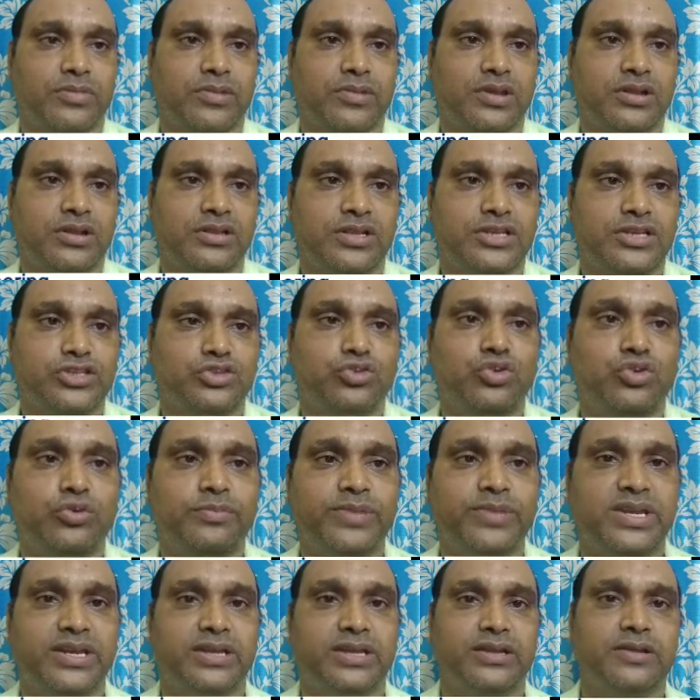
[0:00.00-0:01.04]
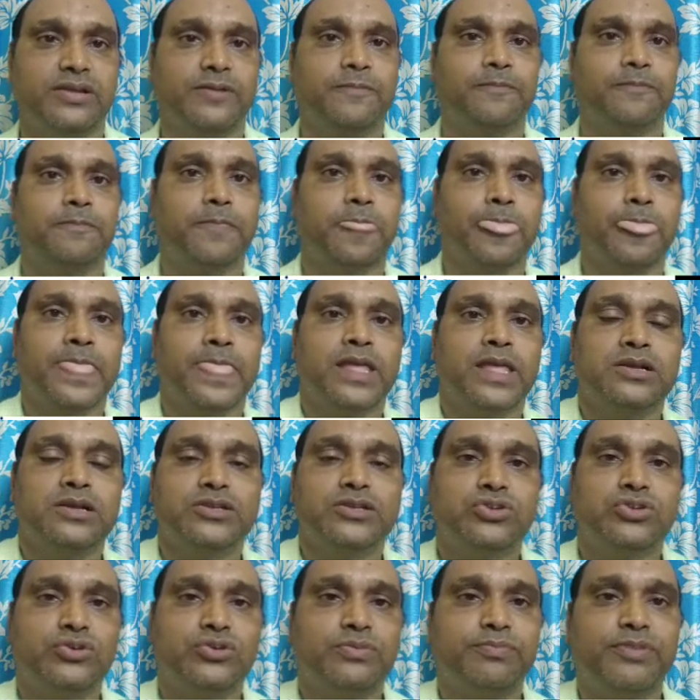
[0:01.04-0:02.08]
There is no meaning.
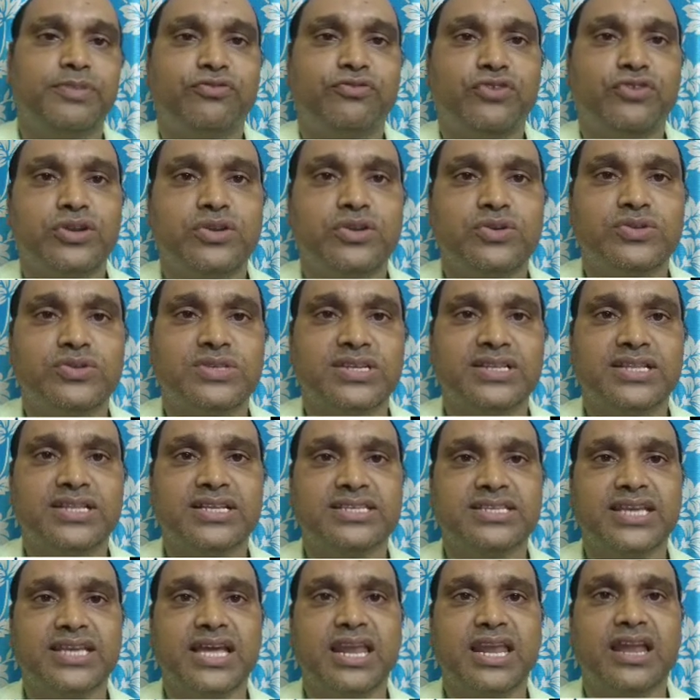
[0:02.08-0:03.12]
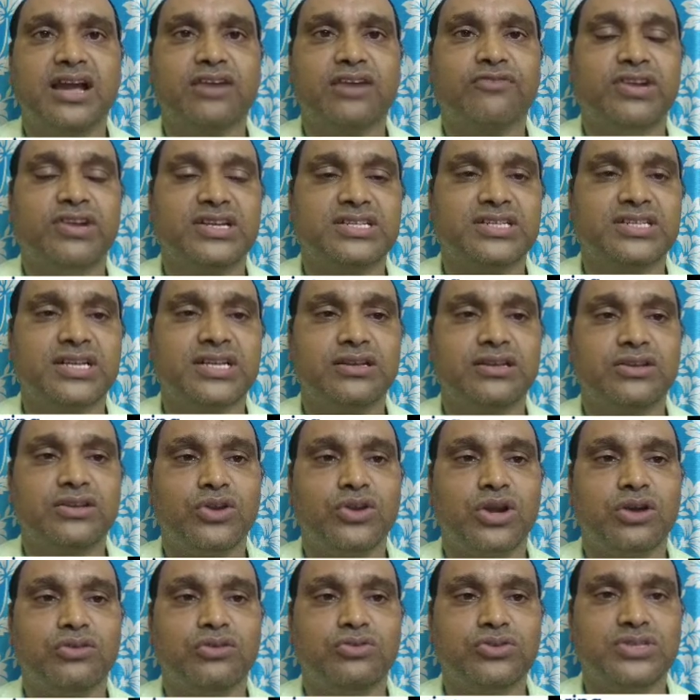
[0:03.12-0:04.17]
So before using the calloc function, you
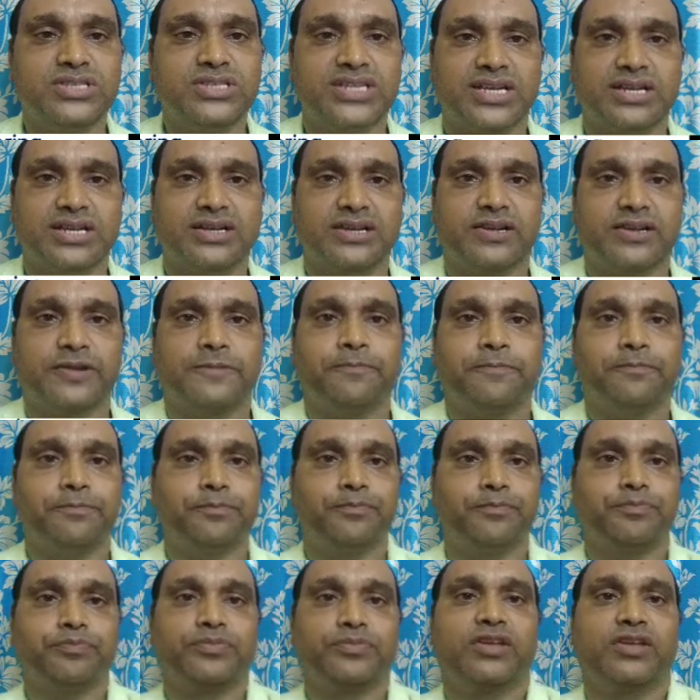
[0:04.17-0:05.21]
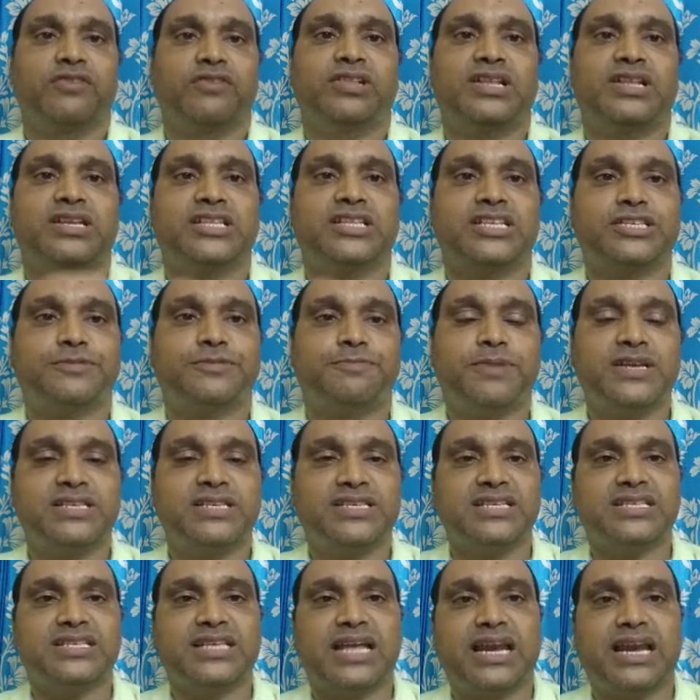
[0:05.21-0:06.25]
have to check whether the
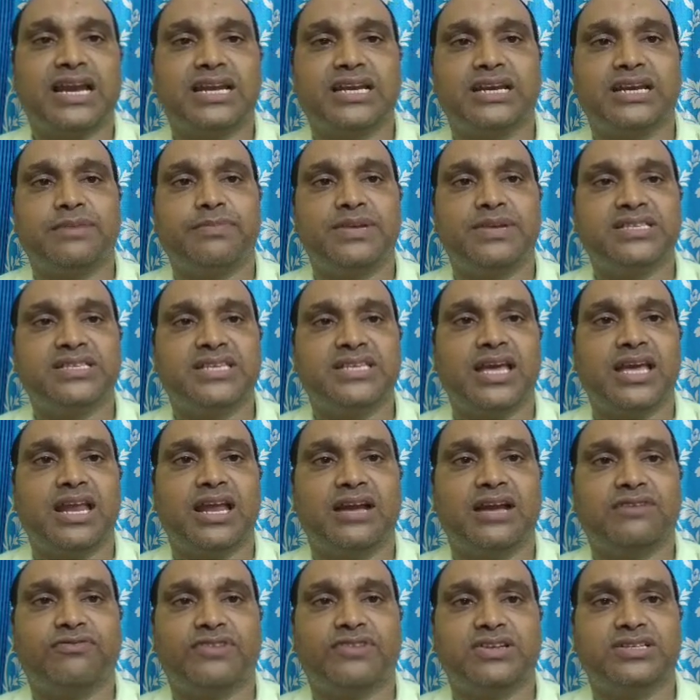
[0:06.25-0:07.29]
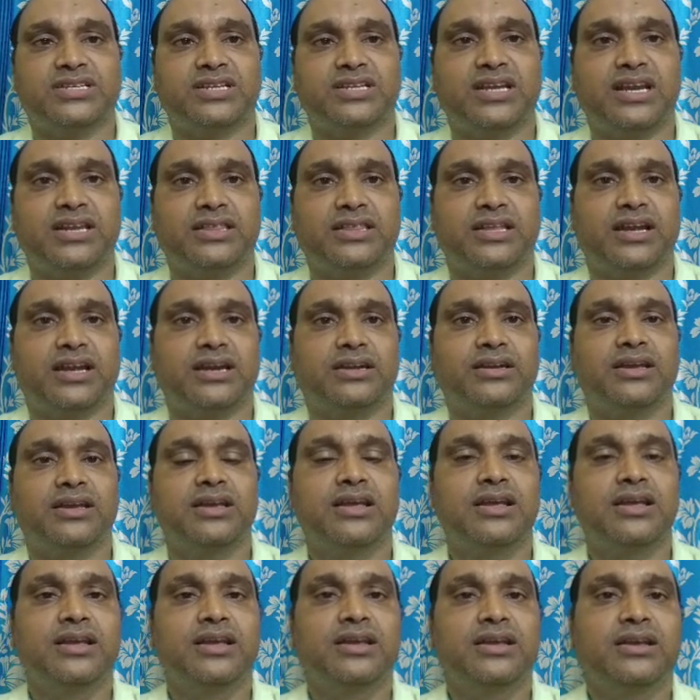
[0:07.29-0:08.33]
space is allotted by calloc function or not.
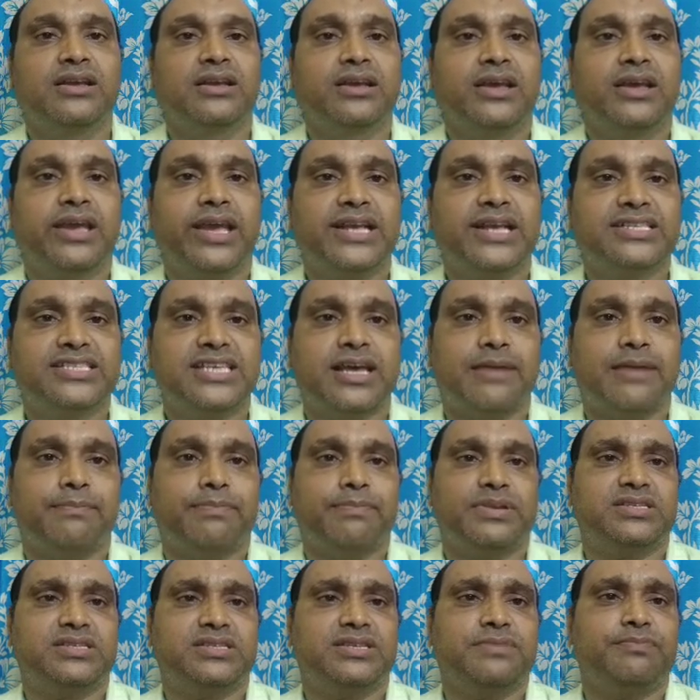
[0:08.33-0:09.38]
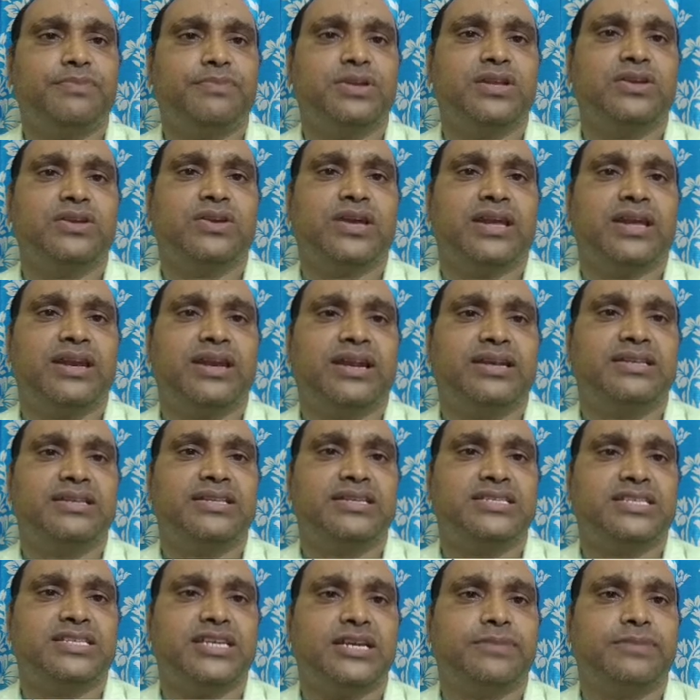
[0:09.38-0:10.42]
Example, simply you can write the
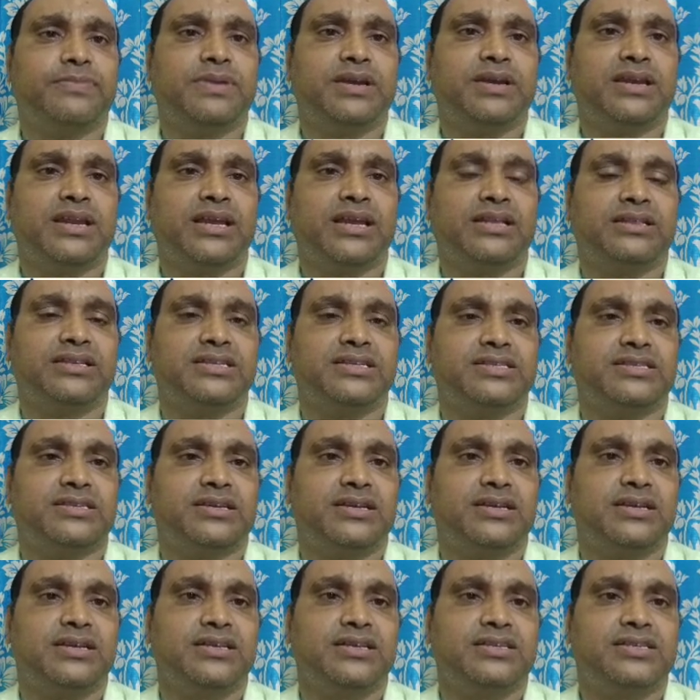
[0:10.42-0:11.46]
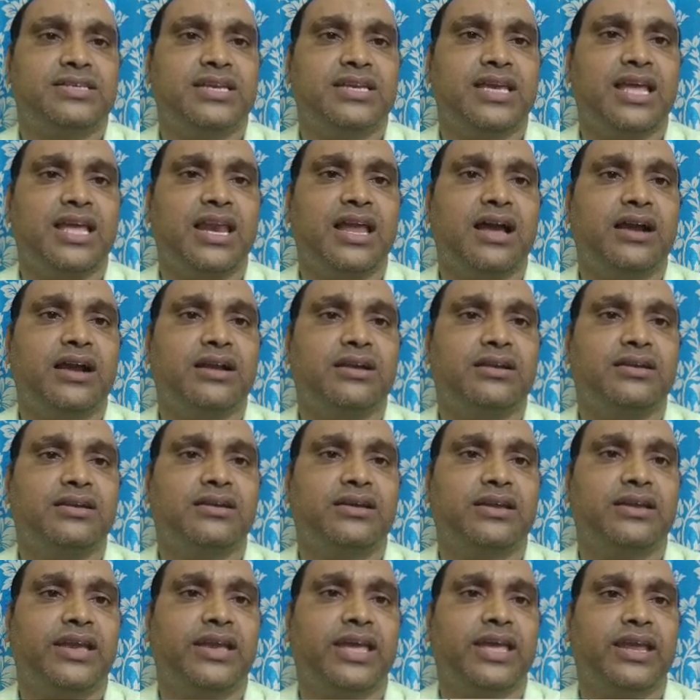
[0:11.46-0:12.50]
statement like this: calloc
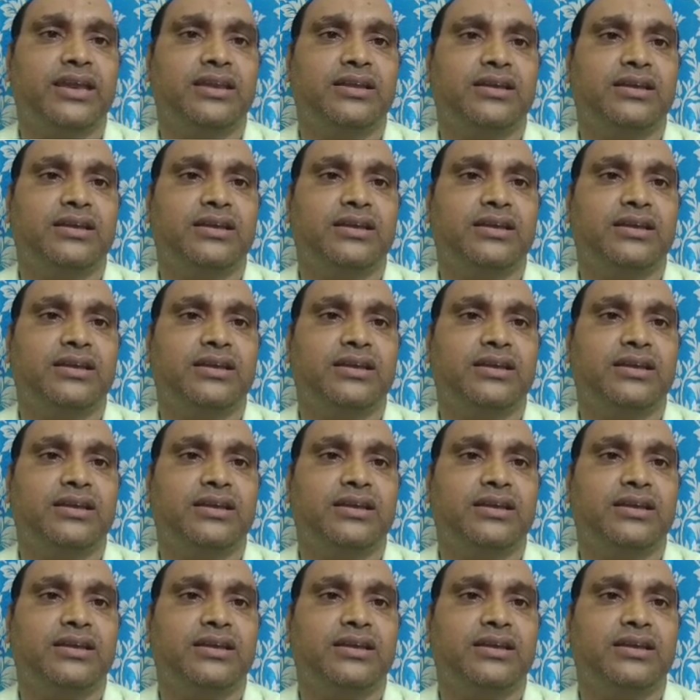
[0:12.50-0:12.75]
n